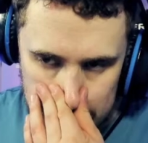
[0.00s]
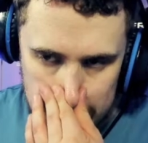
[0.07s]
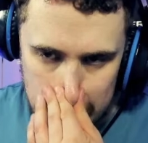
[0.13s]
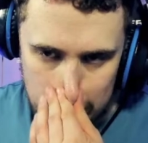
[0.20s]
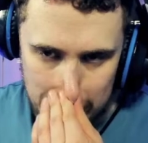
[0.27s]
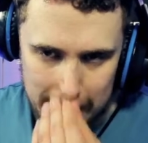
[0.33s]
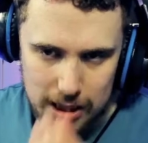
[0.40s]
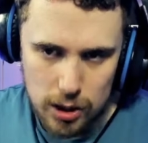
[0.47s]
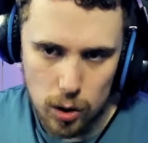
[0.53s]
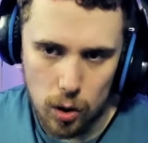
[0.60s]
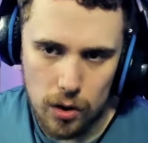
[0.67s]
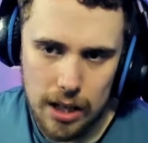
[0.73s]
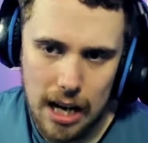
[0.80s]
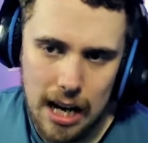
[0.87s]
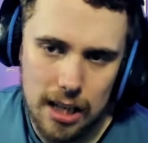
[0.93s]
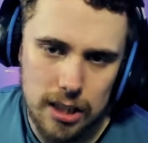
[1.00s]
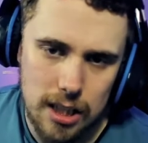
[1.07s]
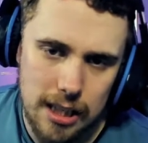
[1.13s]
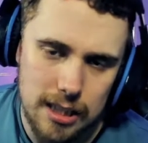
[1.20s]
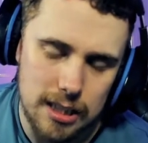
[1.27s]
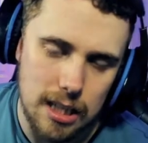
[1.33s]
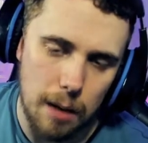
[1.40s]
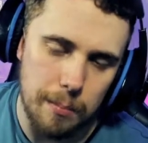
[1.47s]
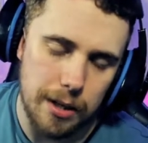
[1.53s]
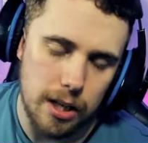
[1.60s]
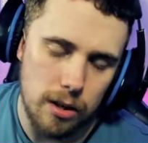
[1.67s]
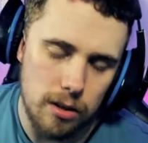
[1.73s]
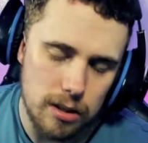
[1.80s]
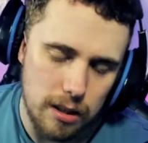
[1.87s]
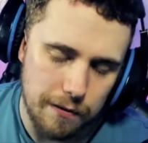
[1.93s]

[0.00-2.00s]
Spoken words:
Jimmy Dunn, actually, and Sam Hughes.